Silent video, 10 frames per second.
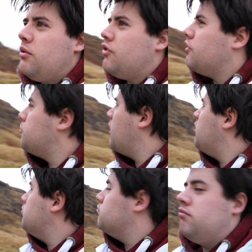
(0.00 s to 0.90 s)
which is about
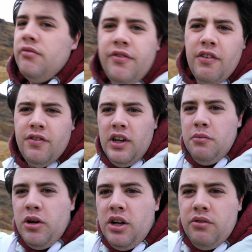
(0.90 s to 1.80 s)
15
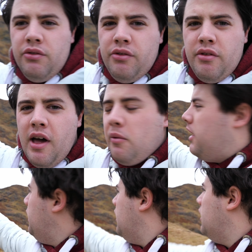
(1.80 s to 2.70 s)
miles that way,